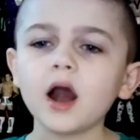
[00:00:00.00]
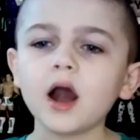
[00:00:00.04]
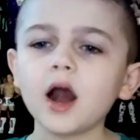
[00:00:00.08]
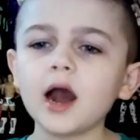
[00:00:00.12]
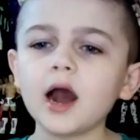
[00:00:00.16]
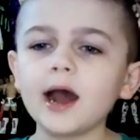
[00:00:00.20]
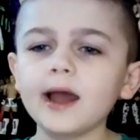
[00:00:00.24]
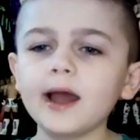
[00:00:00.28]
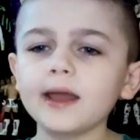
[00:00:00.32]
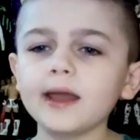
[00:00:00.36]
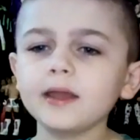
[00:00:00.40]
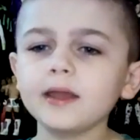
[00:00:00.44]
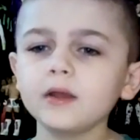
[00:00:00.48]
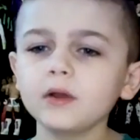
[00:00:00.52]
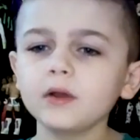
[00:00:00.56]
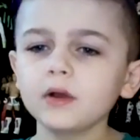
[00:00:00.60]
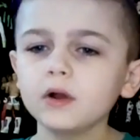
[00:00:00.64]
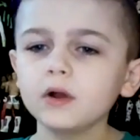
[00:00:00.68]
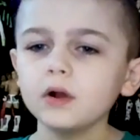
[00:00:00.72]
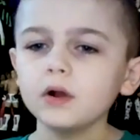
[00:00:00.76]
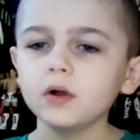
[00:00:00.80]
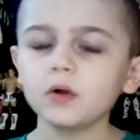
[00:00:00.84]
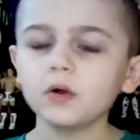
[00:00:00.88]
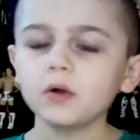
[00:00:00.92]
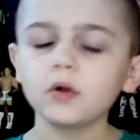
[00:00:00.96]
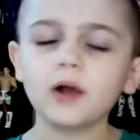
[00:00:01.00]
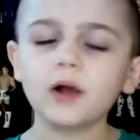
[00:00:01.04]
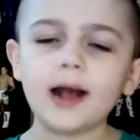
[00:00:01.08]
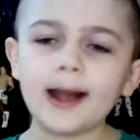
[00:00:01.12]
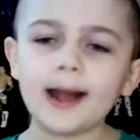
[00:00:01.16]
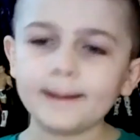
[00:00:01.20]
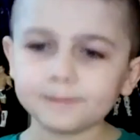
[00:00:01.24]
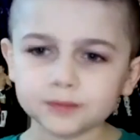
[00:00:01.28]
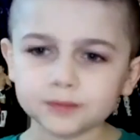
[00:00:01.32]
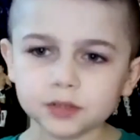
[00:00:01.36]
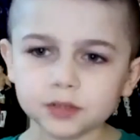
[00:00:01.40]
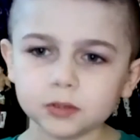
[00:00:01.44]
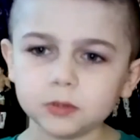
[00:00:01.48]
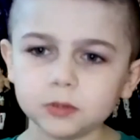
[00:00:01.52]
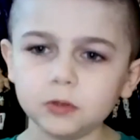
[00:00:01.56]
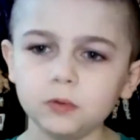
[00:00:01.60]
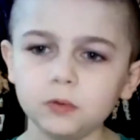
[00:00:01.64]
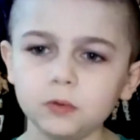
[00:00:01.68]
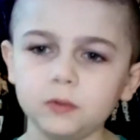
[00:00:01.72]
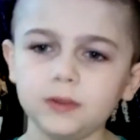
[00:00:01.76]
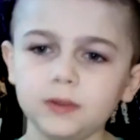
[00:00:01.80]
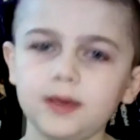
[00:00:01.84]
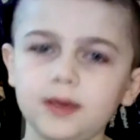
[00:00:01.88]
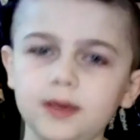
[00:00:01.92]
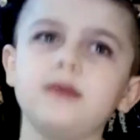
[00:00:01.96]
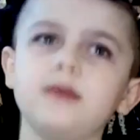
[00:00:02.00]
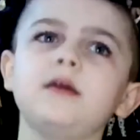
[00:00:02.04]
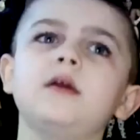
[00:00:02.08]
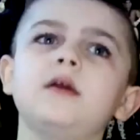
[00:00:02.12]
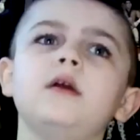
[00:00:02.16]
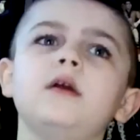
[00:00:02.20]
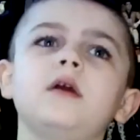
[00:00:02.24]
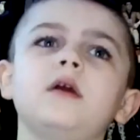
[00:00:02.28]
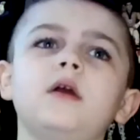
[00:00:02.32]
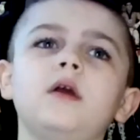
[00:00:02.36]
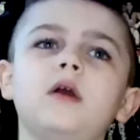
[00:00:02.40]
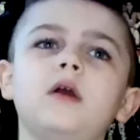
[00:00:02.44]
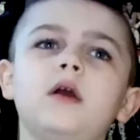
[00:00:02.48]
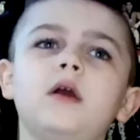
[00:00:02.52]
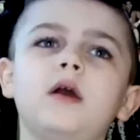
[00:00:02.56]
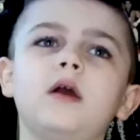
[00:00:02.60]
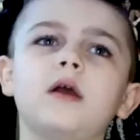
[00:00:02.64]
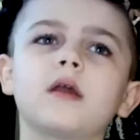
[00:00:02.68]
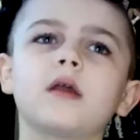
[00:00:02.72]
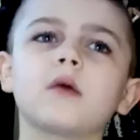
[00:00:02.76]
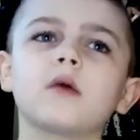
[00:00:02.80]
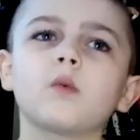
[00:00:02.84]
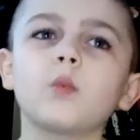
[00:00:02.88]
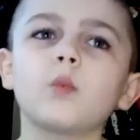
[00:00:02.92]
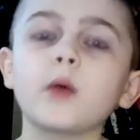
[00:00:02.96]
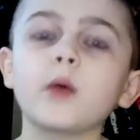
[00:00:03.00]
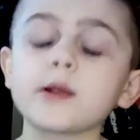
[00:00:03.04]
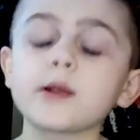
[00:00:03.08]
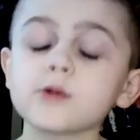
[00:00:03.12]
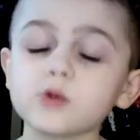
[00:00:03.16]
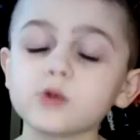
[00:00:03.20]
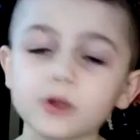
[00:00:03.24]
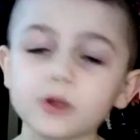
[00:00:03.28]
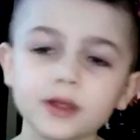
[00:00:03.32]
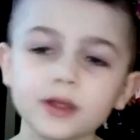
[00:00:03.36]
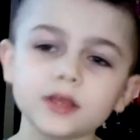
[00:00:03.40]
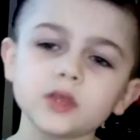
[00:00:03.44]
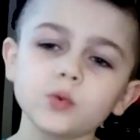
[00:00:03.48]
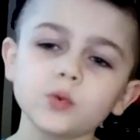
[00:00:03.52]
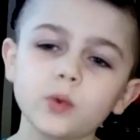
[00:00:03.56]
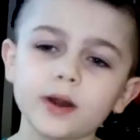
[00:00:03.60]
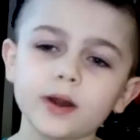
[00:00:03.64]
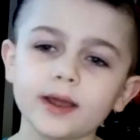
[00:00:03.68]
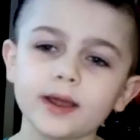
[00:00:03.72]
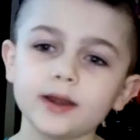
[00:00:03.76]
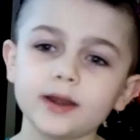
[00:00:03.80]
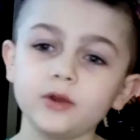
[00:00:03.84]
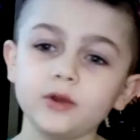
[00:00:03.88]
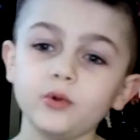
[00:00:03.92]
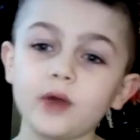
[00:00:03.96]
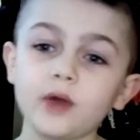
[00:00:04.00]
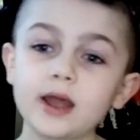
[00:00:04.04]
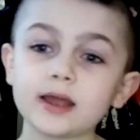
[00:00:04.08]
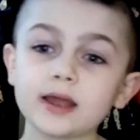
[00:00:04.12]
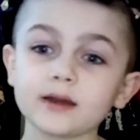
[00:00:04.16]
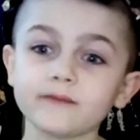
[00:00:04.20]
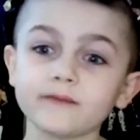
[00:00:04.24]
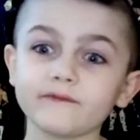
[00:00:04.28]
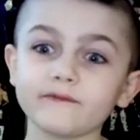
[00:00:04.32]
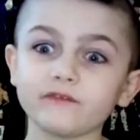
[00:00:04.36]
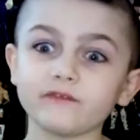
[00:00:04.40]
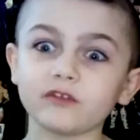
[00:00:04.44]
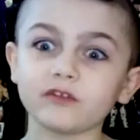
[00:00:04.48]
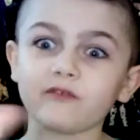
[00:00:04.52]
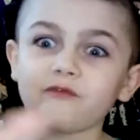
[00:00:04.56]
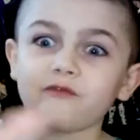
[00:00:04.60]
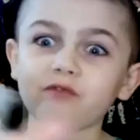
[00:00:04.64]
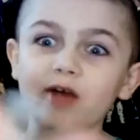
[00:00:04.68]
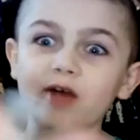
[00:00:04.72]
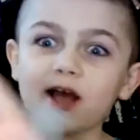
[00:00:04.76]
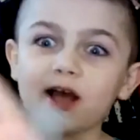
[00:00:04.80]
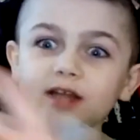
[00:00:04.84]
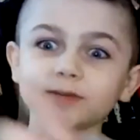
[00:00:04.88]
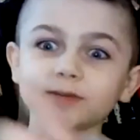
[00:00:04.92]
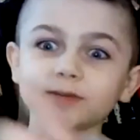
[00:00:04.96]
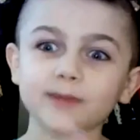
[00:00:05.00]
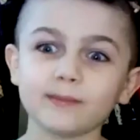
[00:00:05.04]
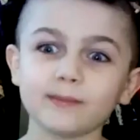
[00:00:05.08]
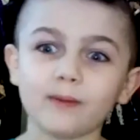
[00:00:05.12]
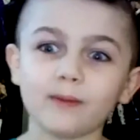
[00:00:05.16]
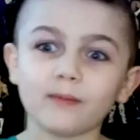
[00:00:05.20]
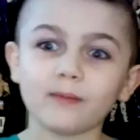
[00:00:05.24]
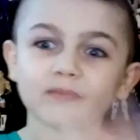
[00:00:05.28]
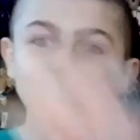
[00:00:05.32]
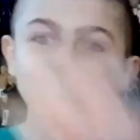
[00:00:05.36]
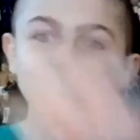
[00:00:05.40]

I absolutely went crazy when I knew I could just flash my mom's